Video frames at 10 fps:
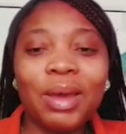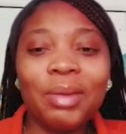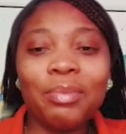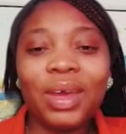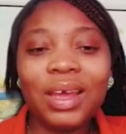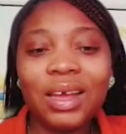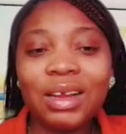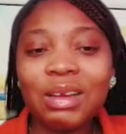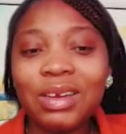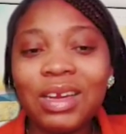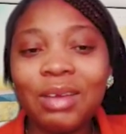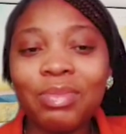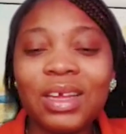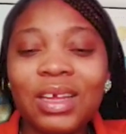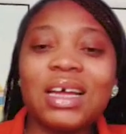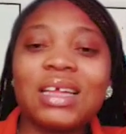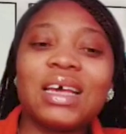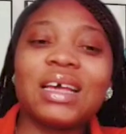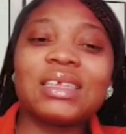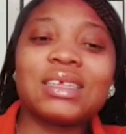making the things that
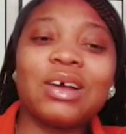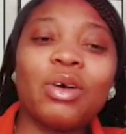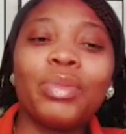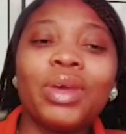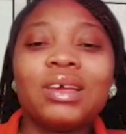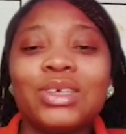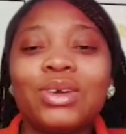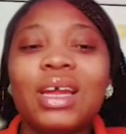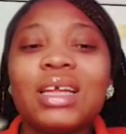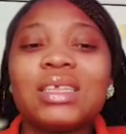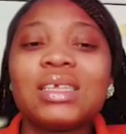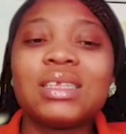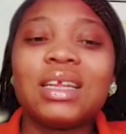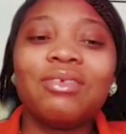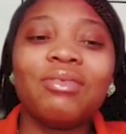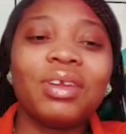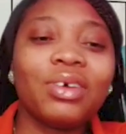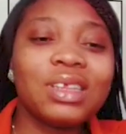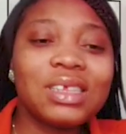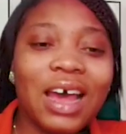I sell, making sure that it's delivered
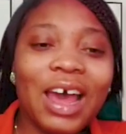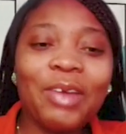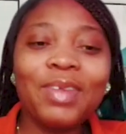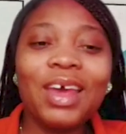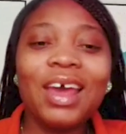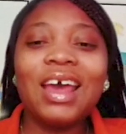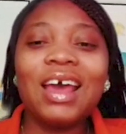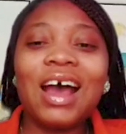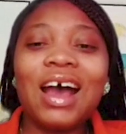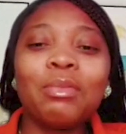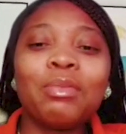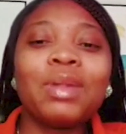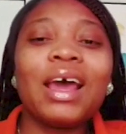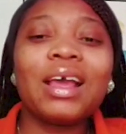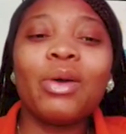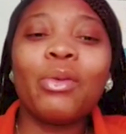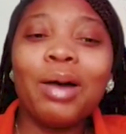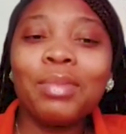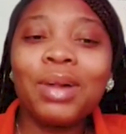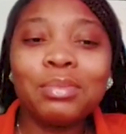on time. I'm like a
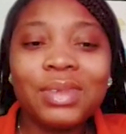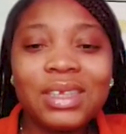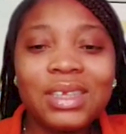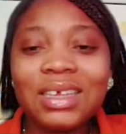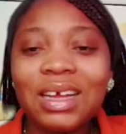one-man business. I'm